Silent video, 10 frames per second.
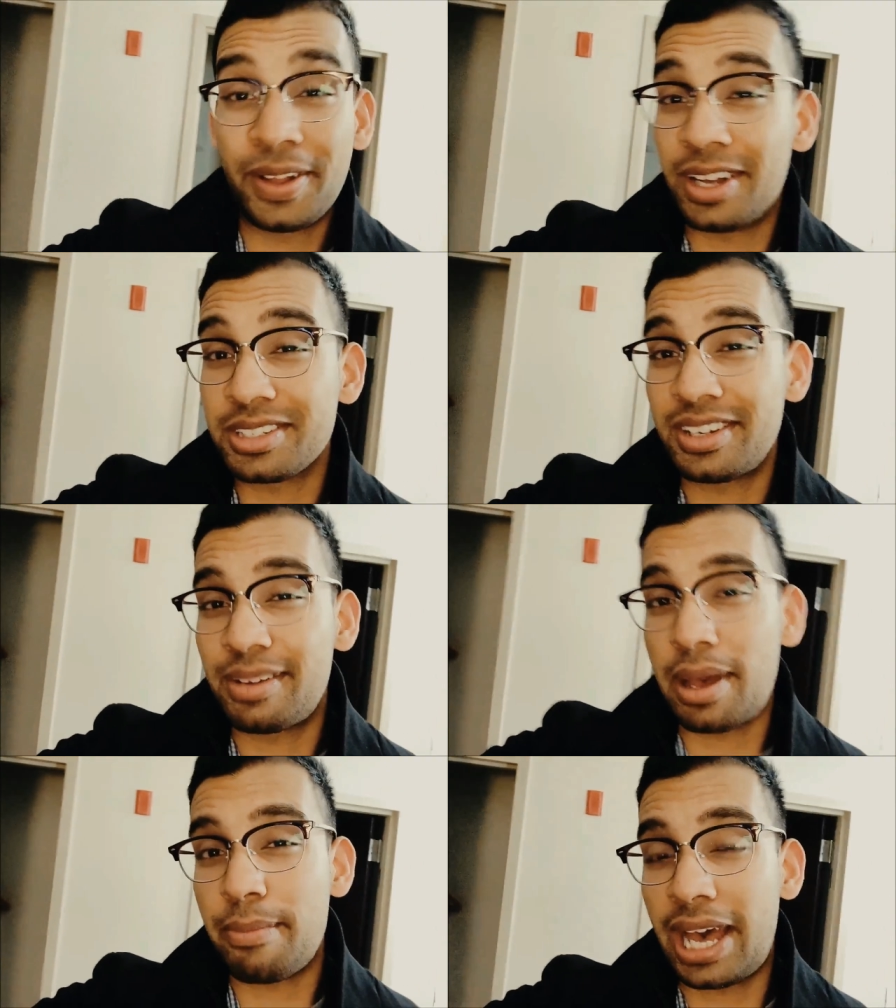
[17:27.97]
Also
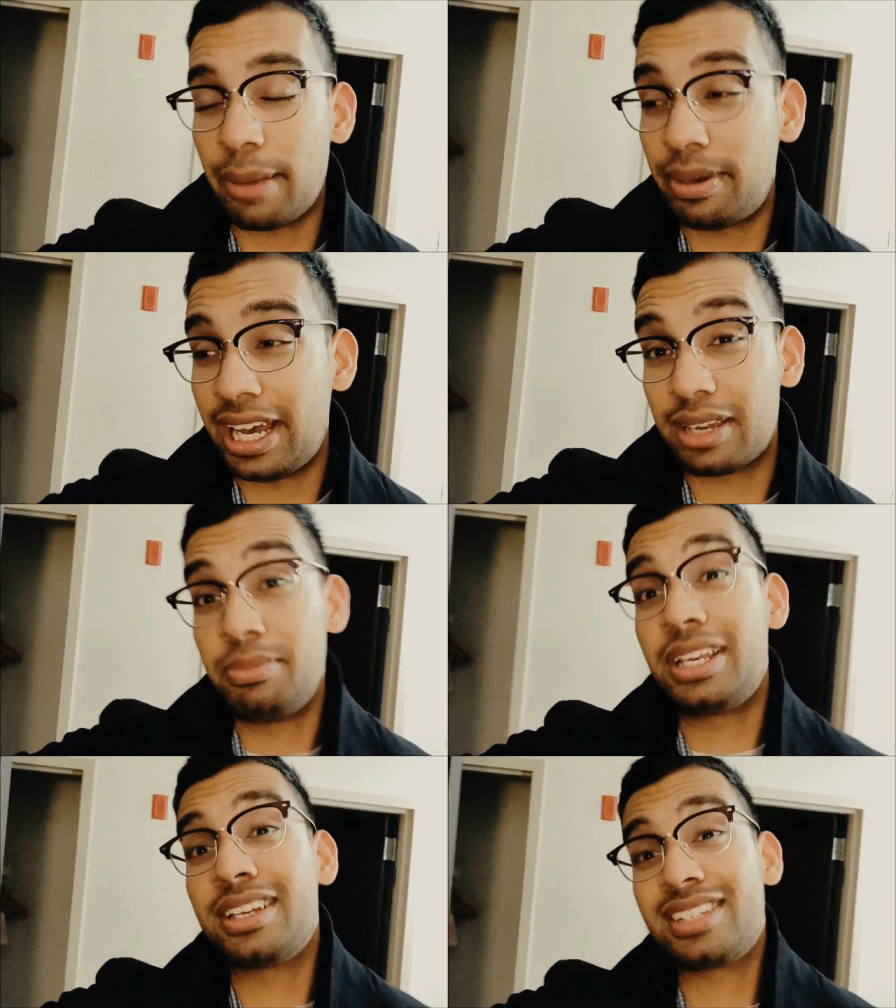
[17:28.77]
have my backpack
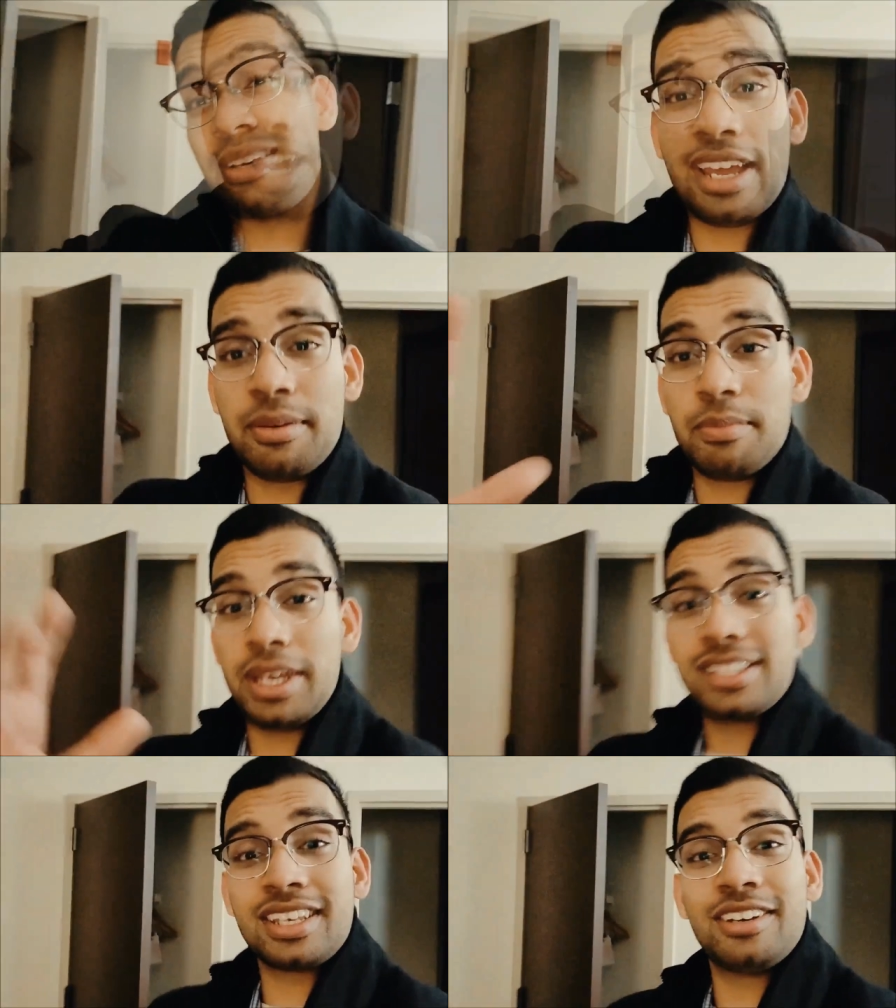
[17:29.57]
because I am
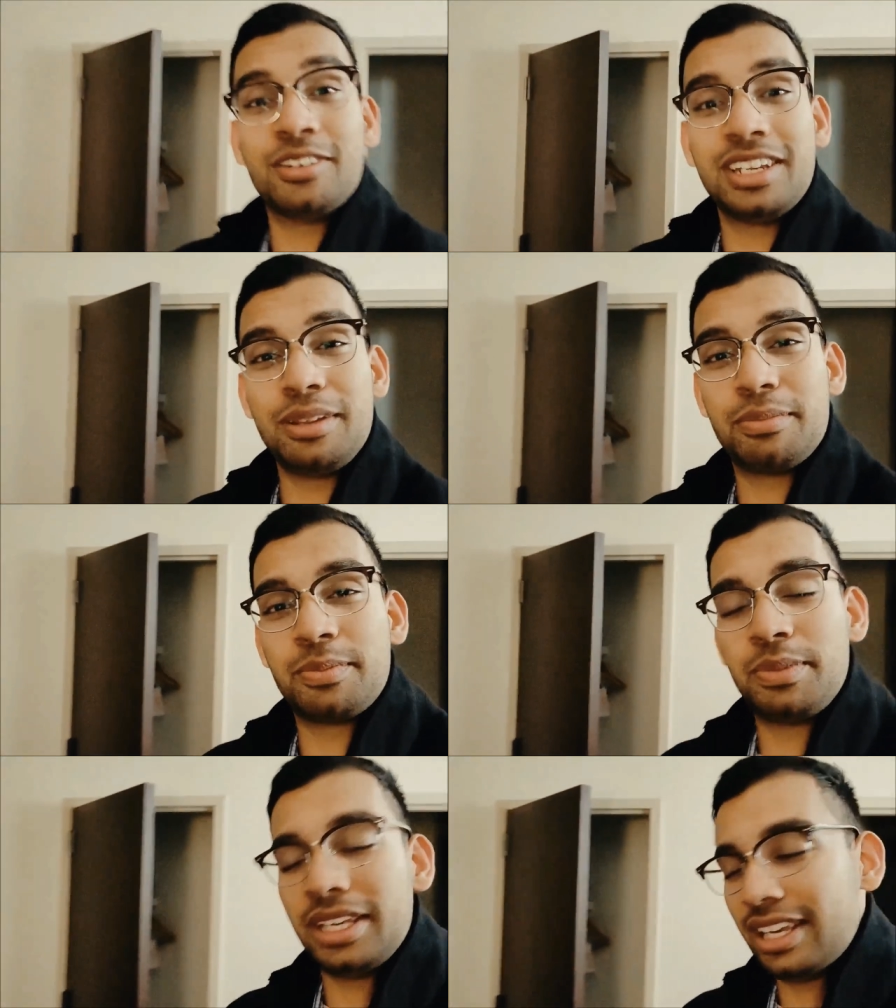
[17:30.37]
basically going to
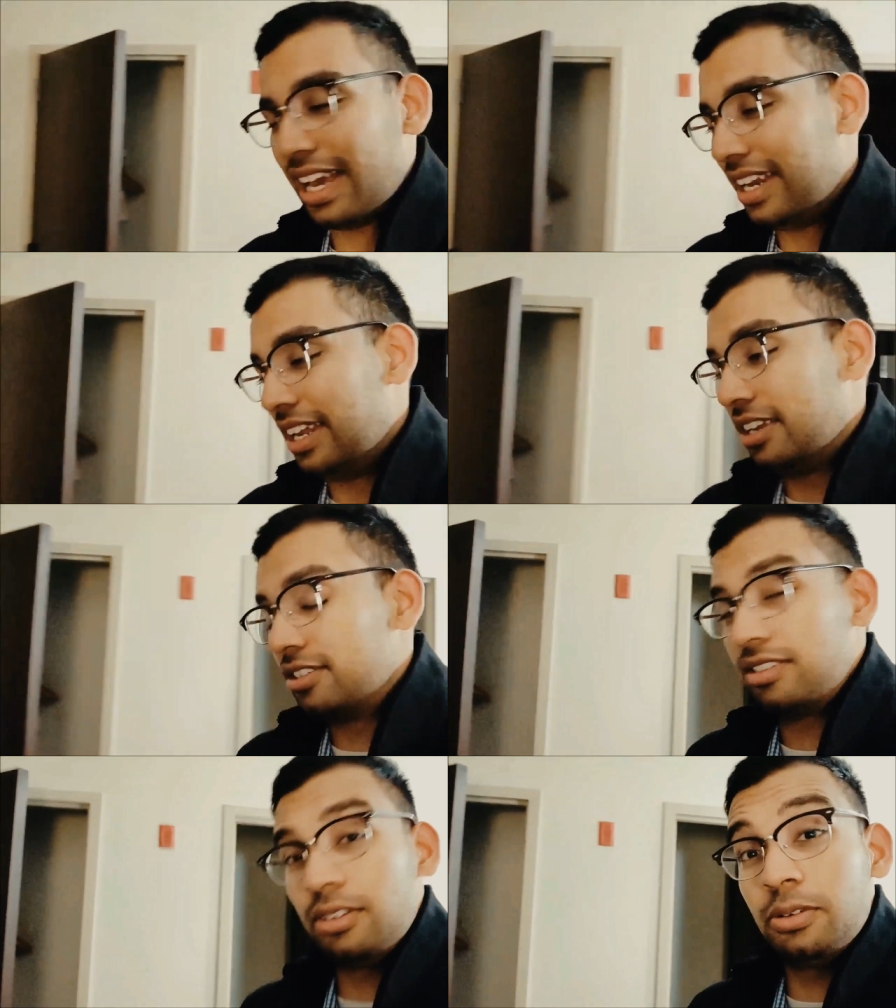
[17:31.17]
be heading
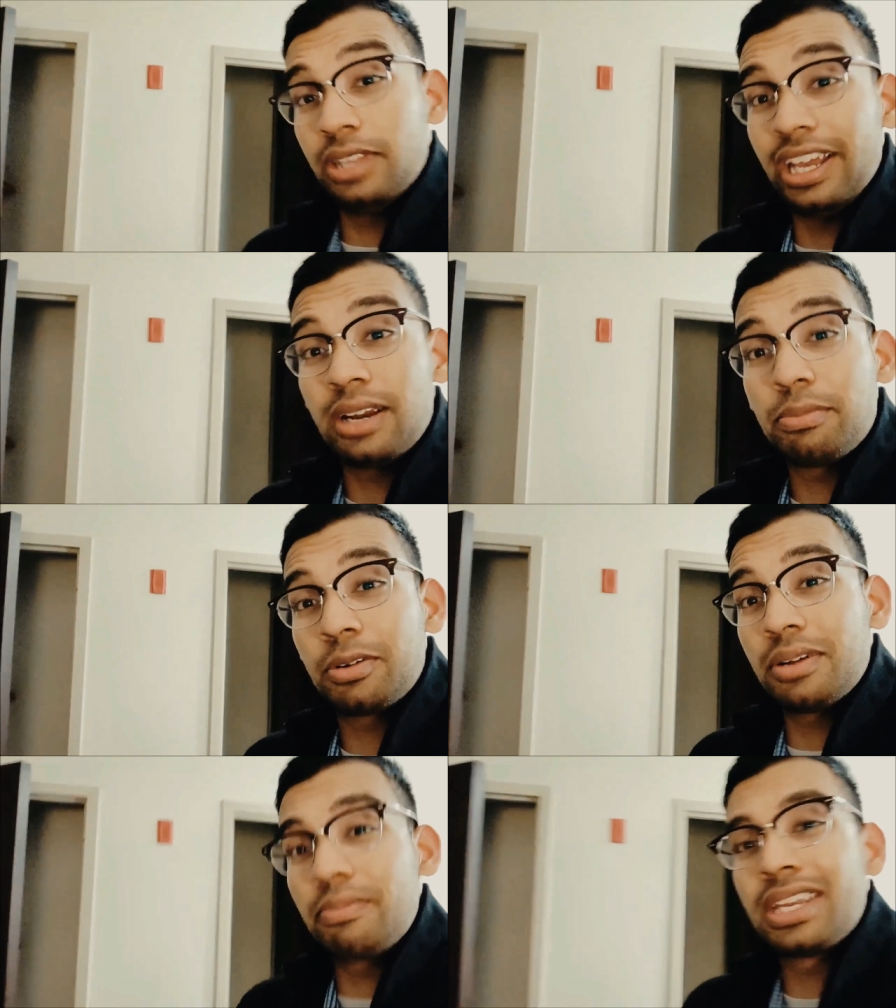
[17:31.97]
to the
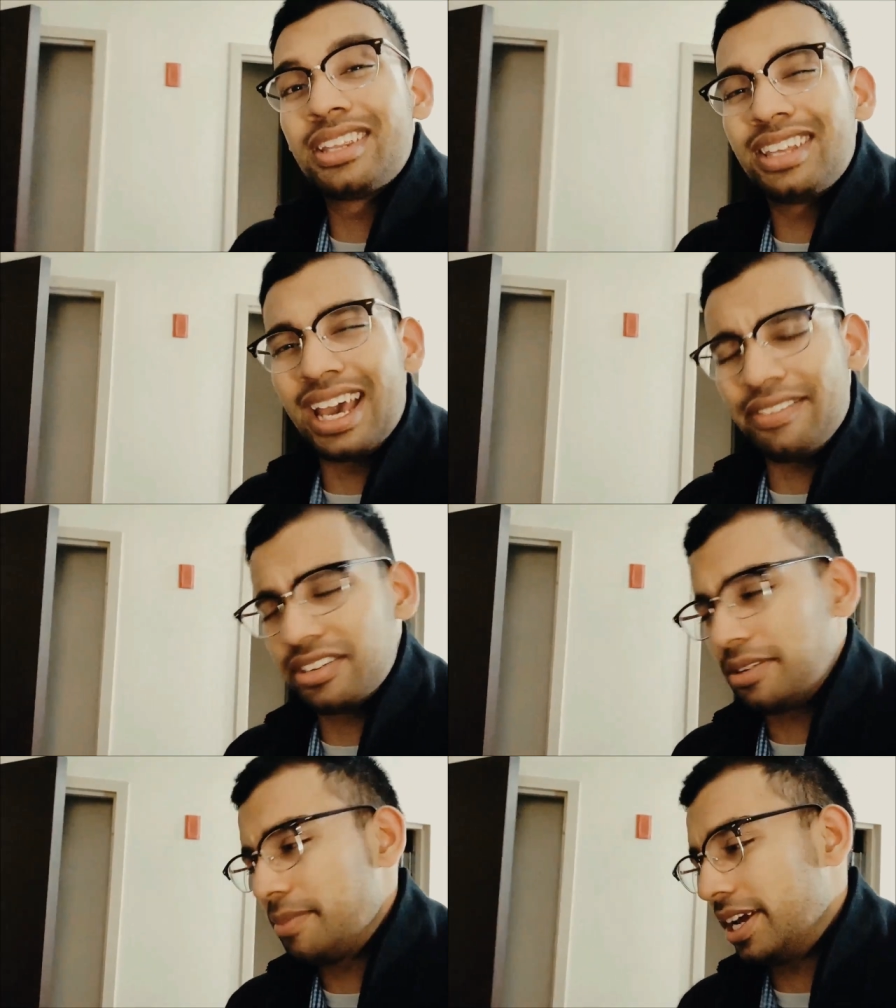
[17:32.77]
airport immediately
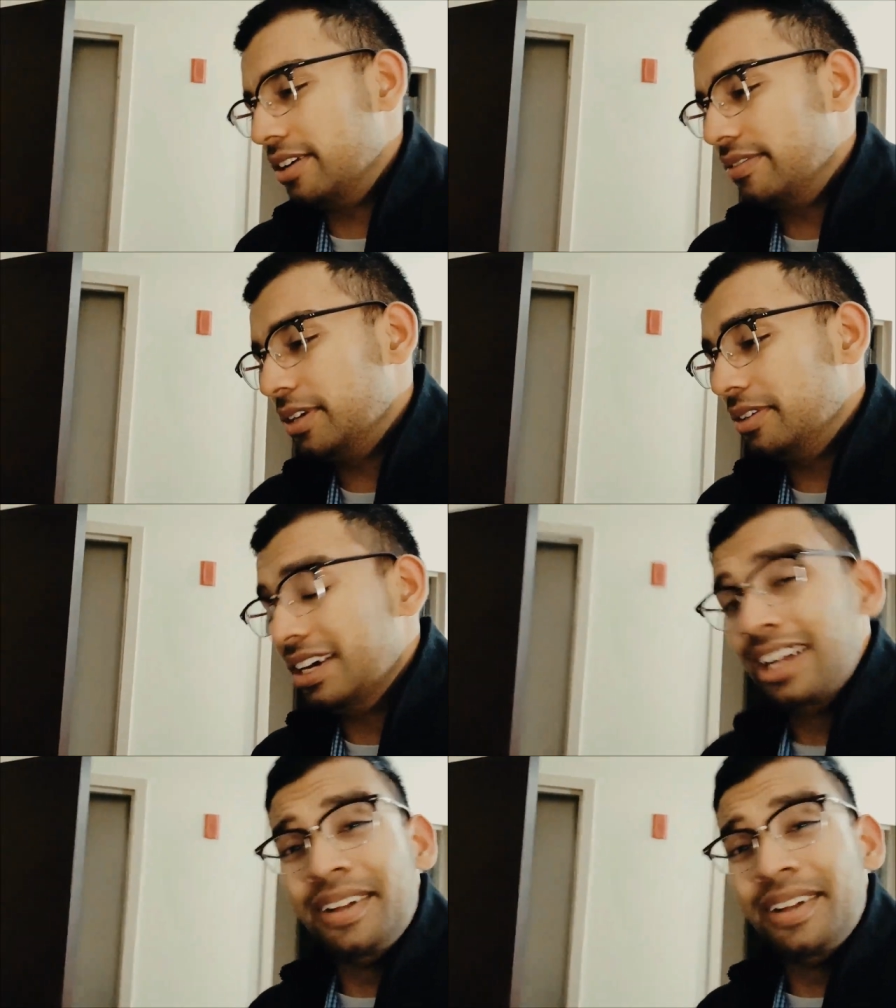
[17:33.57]
after my interview.